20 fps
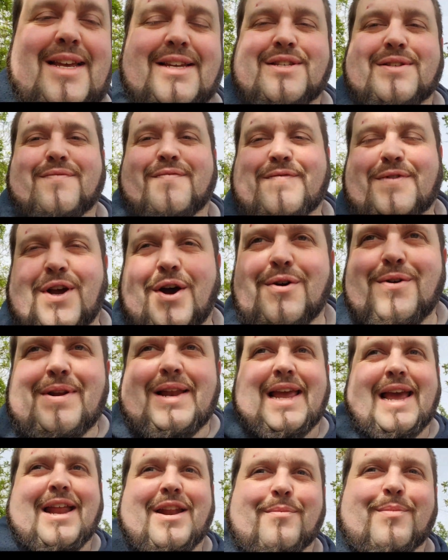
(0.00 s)
It's
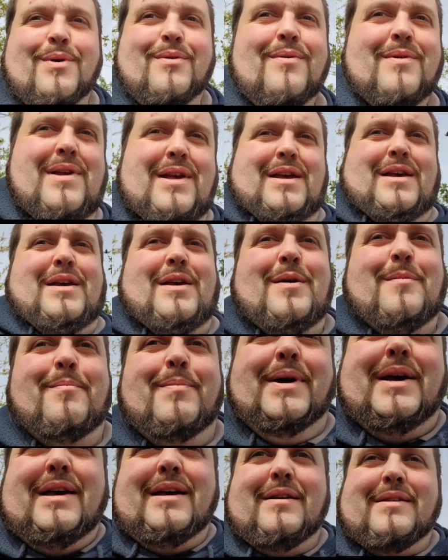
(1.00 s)
totally edible,
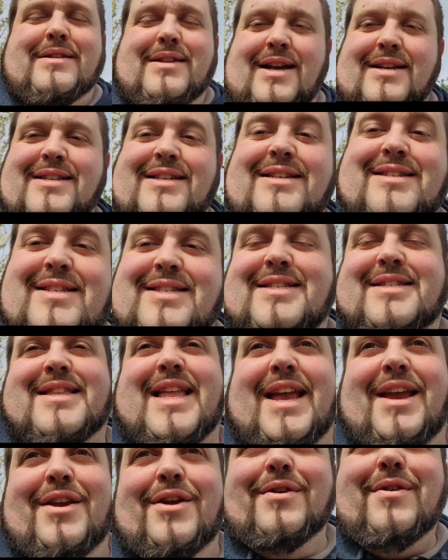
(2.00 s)
but it doesn't
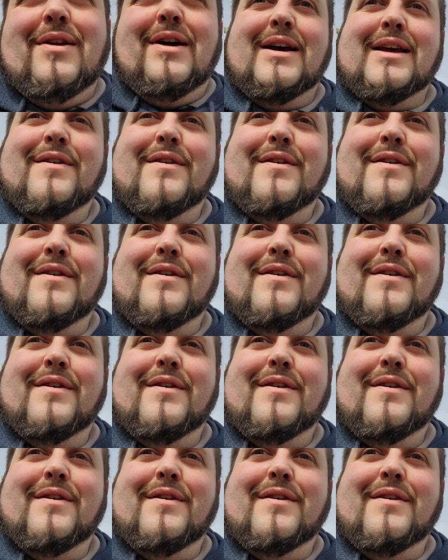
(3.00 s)
sting you like